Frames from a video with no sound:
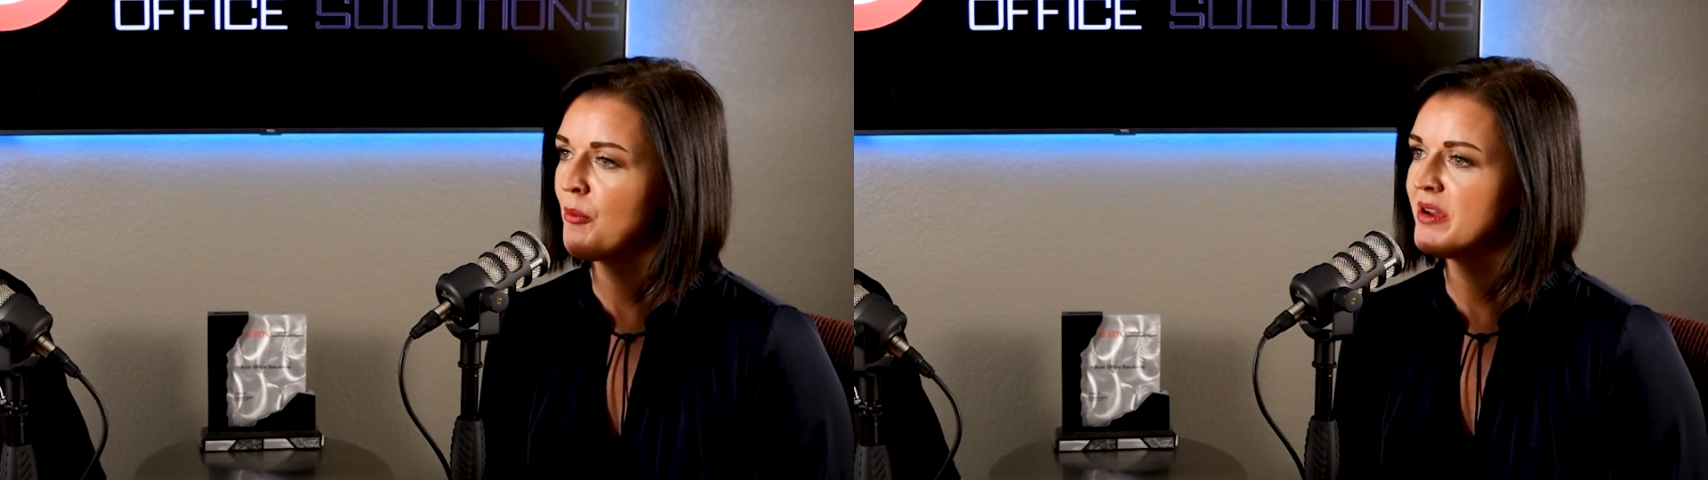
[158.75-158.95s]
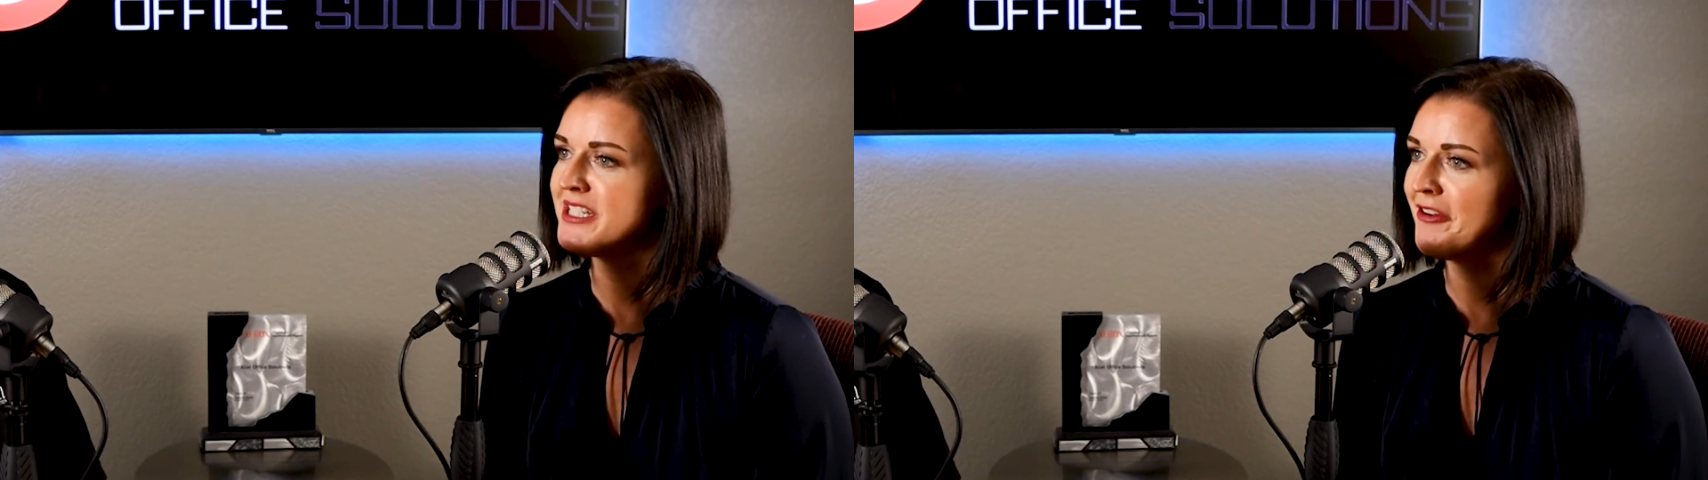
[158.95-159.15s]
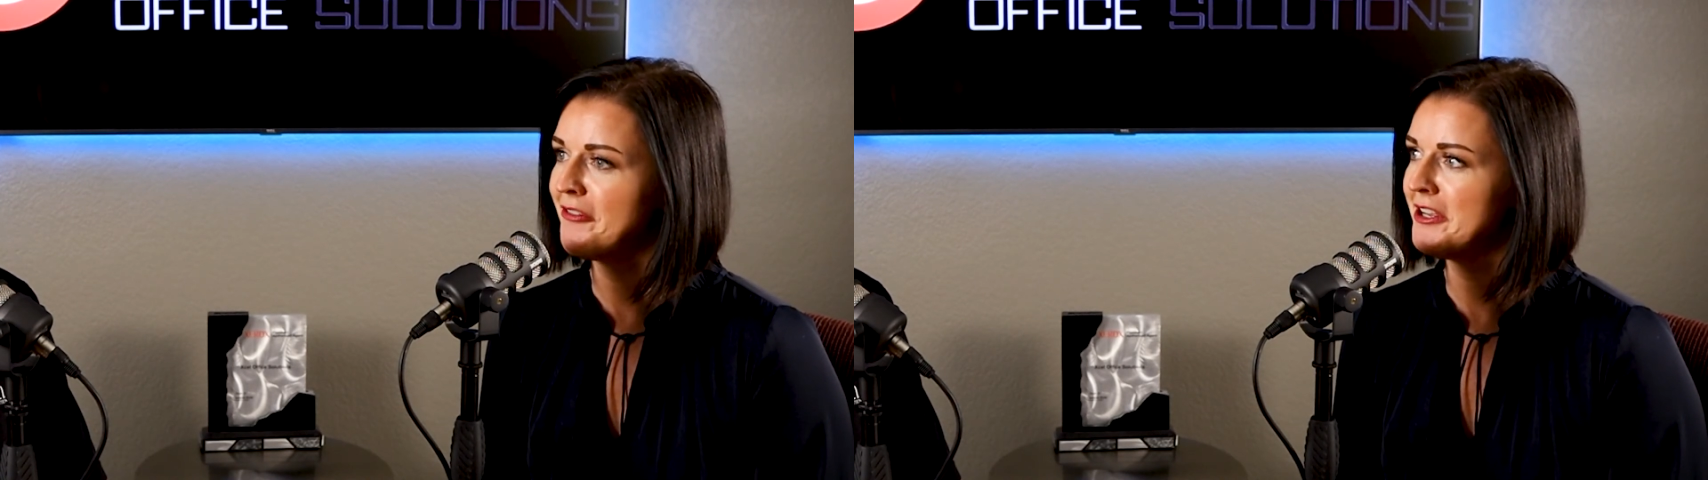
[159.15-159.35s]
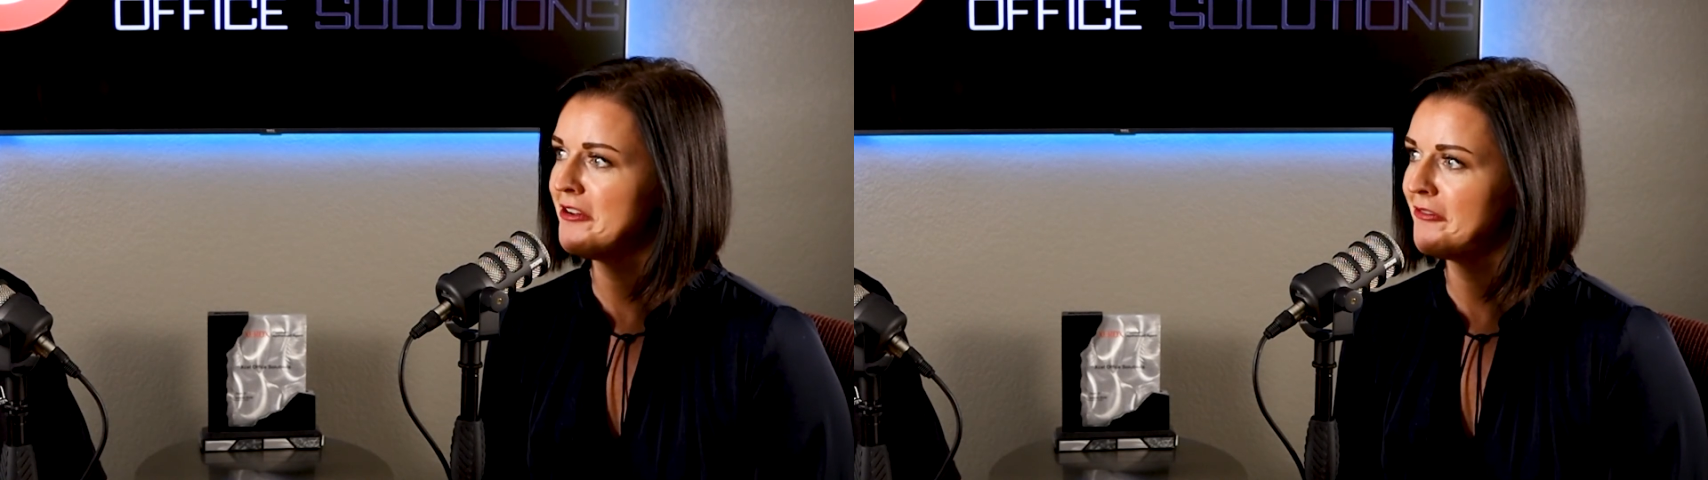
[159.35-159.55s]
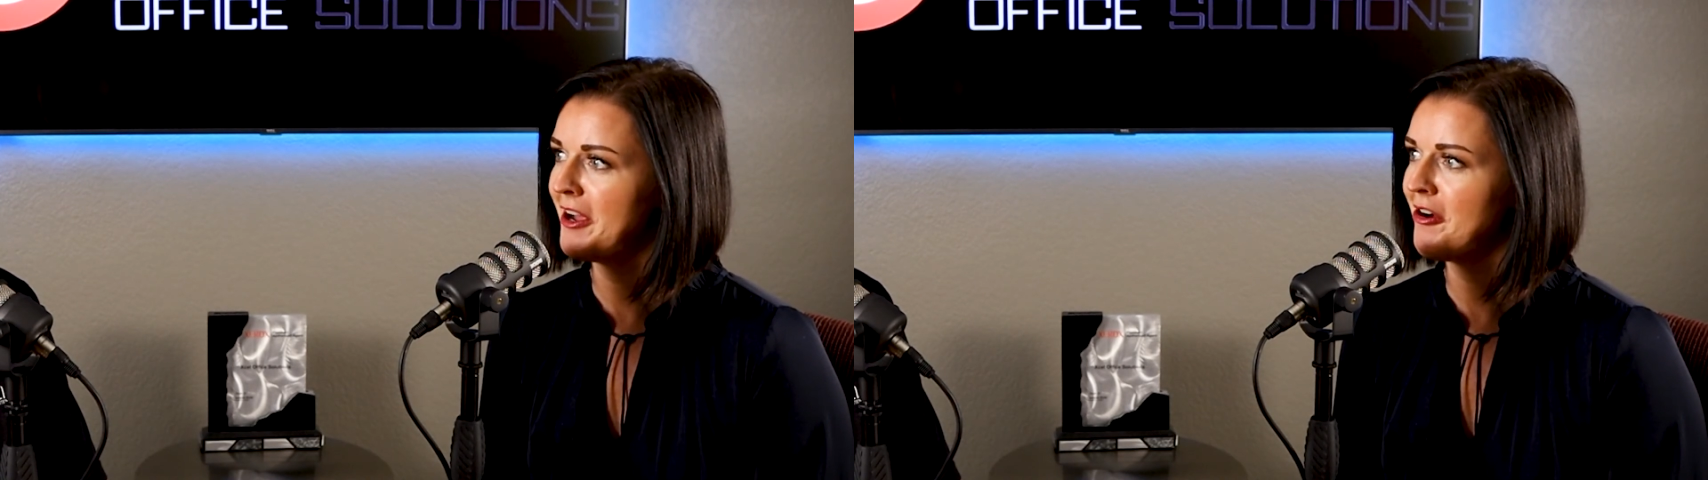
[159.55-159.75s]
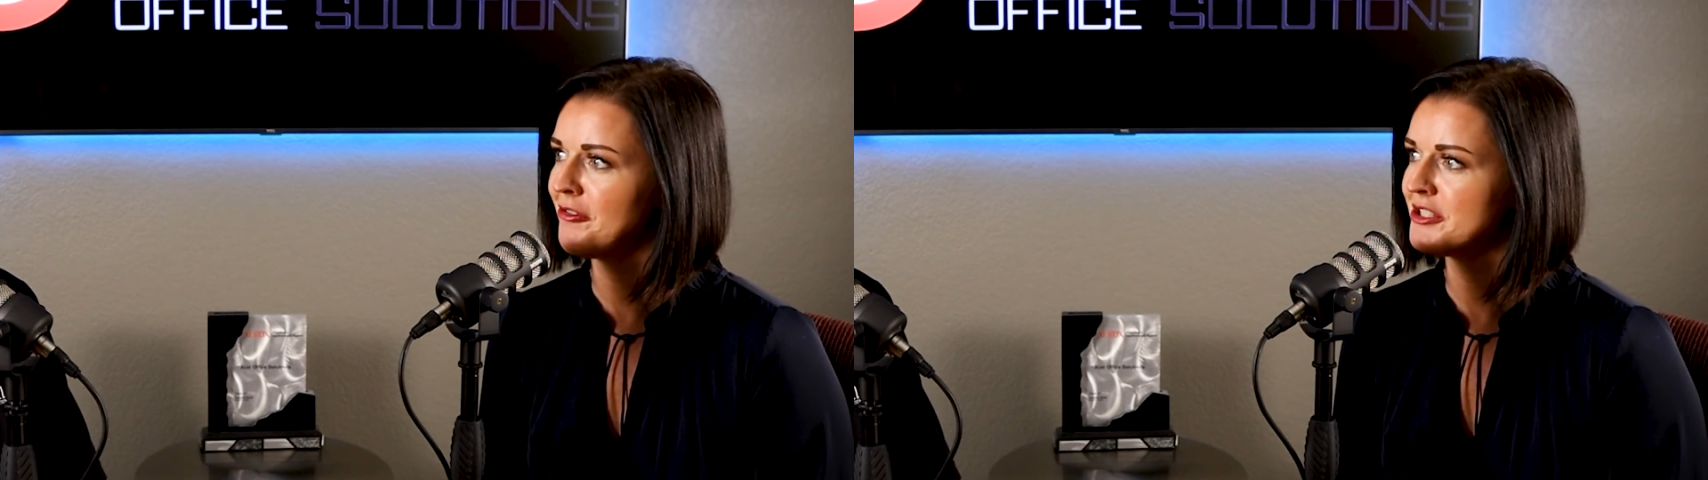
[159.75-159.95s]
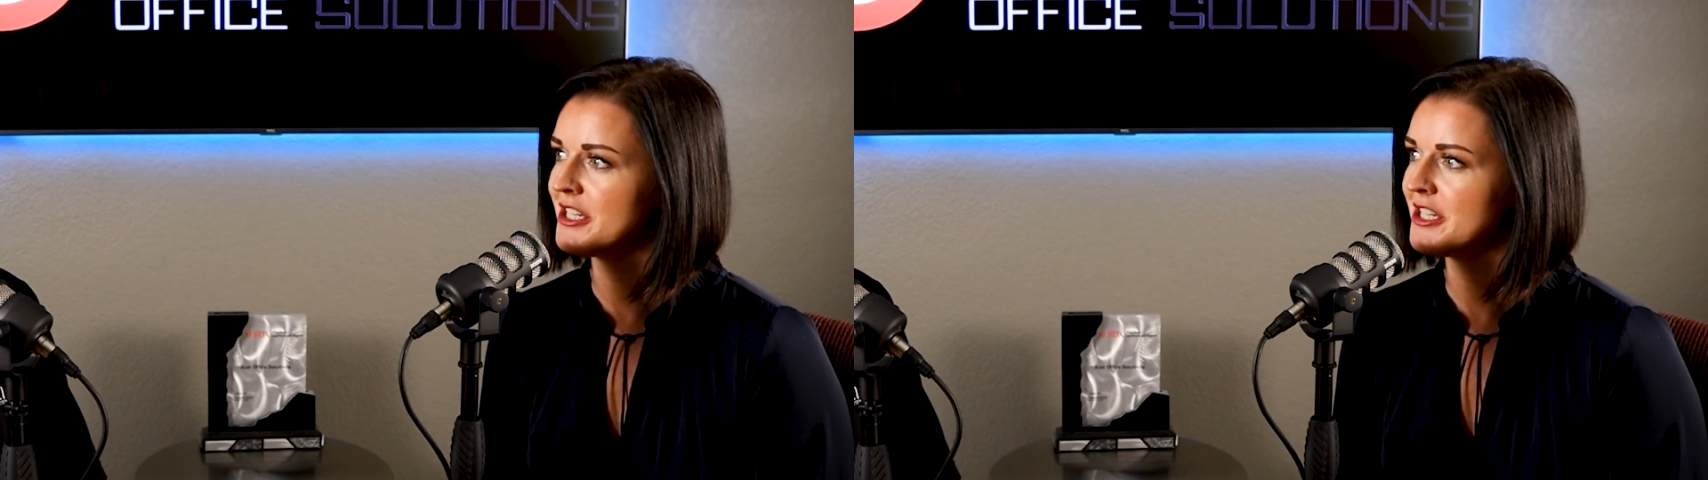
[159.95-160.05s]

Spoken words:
we definitely have found